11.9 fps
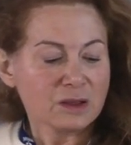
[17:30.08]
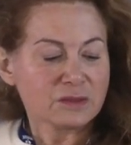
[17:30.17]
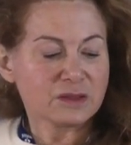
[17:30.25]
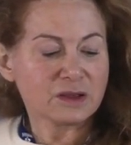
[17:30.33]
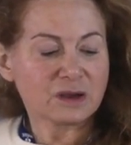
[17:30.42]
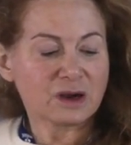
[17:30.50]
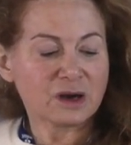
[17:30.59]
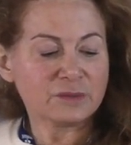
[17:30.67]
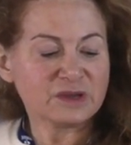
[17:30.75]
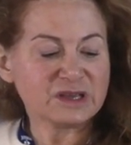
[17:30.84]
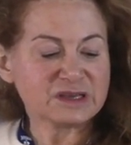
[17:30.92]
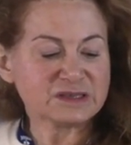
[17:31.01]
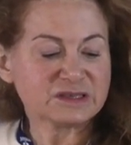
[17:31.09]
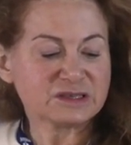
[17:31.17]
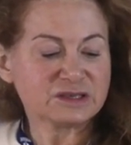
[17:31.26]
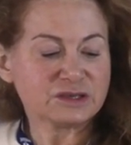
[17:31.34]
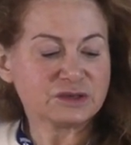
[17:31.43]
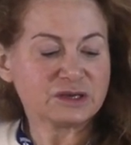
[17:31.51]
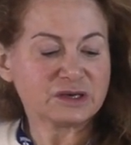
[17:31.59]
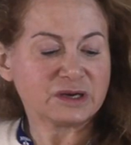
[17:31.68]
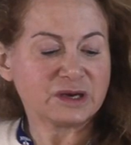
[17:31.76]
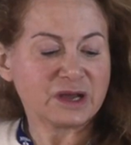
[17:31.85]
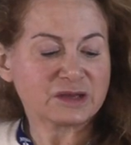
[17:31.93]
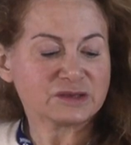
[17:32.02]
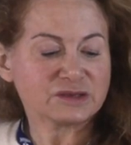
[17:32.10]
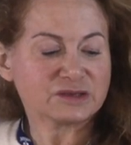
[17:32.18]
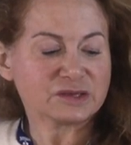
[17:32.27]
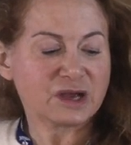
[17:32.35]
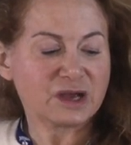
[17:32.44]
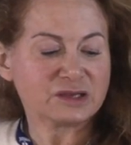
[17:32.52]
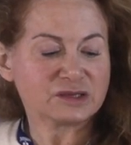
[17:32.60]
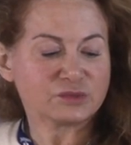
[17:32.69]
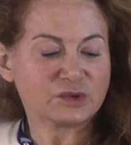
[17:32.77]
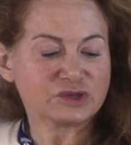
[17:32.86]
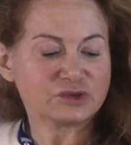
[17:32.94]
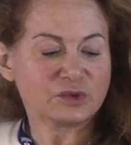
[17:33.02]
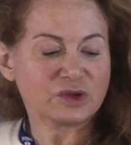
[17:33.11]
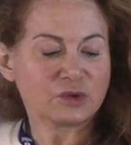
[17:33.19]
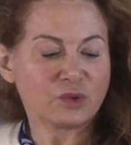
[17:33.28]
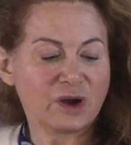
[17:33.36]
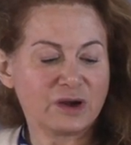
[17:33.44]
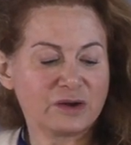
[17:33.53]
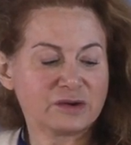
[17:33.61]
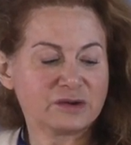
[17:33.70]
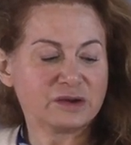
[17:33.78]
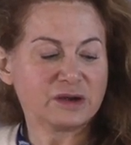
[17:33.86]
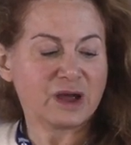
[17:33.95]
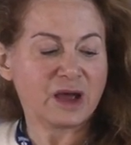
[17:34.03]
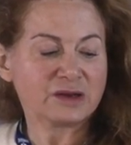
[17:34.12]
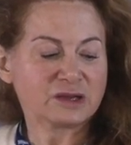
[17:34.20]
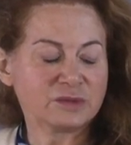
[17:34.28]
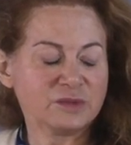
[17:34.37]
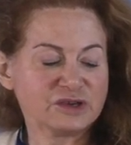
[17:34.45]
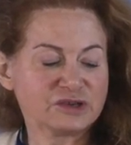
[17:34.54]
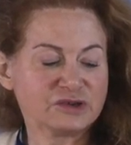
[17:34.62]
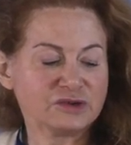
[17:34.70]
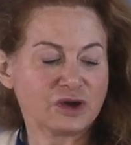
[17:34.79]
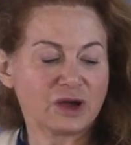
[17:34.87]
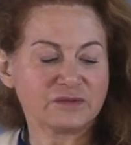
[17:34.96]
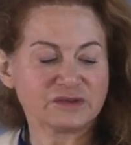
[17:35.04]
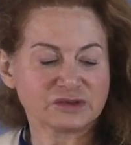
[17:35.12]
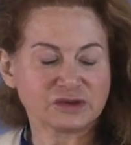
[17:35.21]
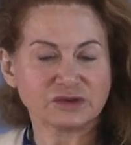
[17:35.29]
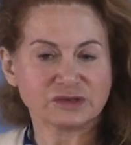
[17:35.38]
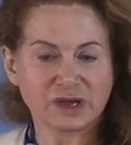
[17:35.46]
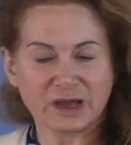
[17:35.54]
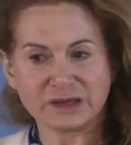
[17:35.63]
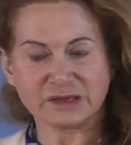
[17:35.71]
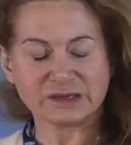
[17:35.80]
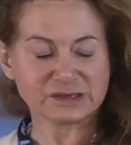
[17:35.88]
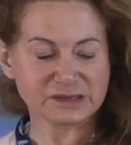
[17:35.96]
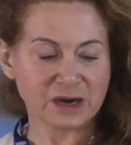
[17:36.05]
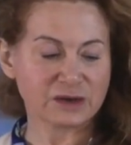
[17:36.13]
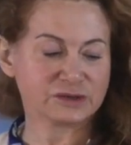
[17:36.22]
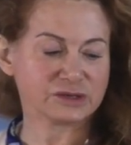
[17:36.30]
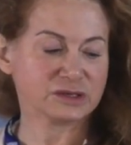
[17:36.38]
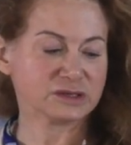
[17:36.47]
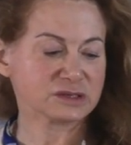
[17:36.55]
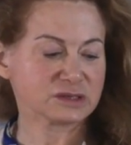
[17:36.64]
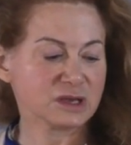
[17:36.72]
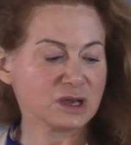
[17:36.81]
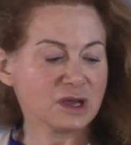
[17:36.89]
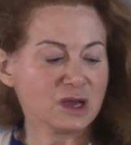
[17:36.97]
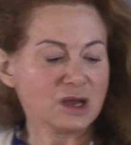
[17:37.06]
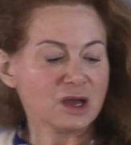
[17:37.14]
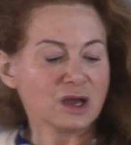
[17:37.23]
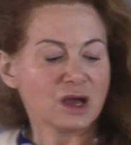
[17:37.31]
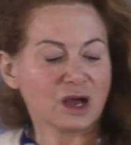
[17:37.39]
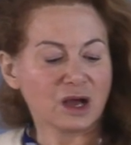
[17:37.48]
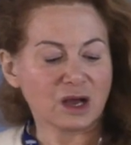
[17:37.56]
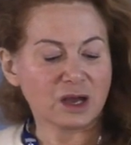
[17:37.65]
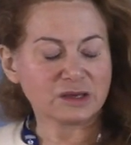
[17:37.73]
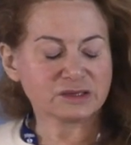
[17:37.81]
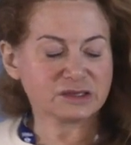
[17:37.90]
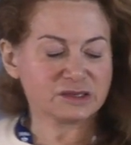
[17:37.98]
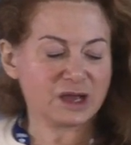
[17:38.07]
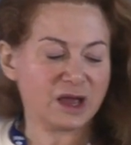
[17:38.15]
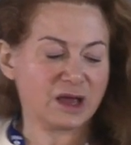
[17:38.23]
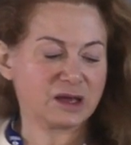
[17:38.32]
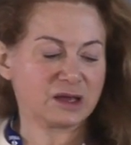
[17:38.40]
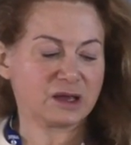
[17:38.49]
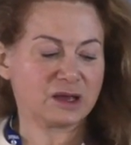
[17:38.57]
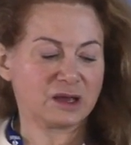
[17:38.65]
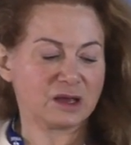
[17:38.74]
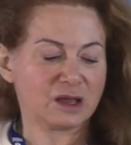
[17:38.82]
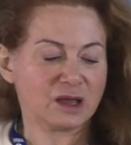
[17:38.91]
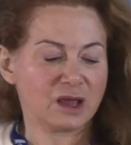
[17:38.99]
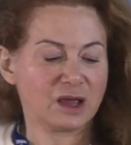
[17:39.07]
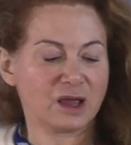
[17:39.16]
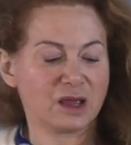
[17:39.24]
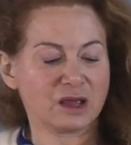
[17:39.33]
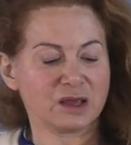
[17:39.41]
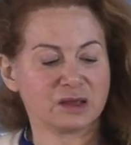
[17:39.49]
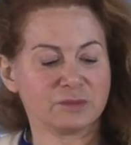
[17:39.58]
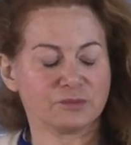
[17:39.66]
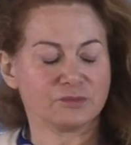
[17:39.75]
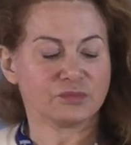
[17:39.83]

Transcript: the Army instituted an exercise which required non-commissioned officers, i.e. sergeants, to take a